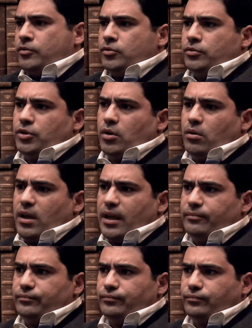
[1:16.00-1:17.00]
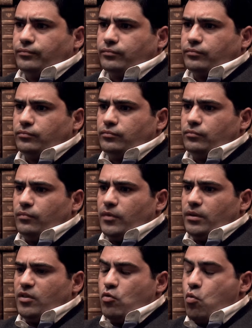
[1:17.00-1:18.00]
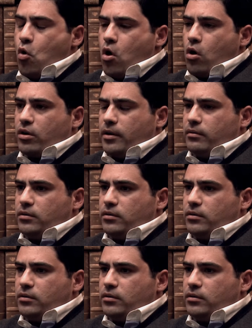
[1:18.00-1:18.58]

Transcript: so that the work